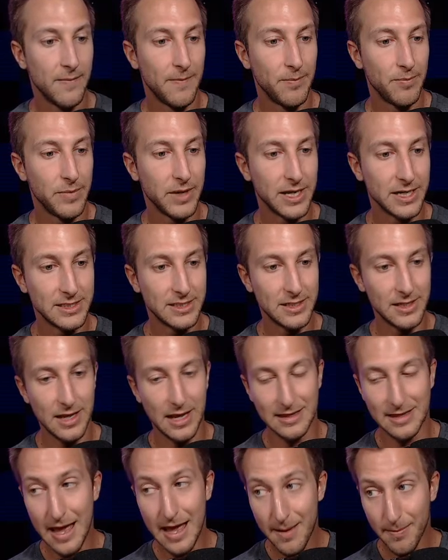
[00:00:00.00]
Because at
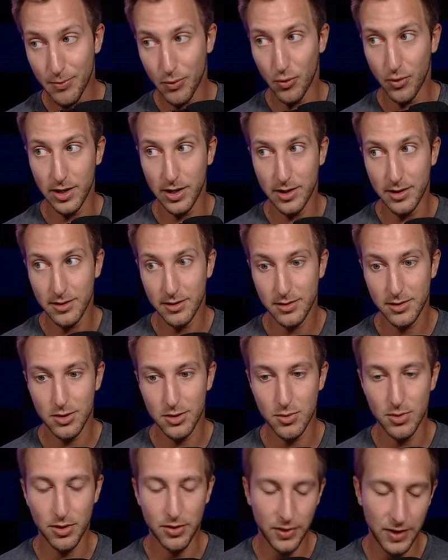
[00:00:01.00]
that point, you
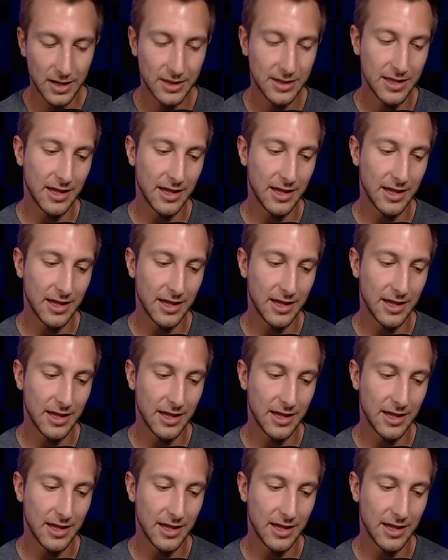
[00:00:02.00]
would think that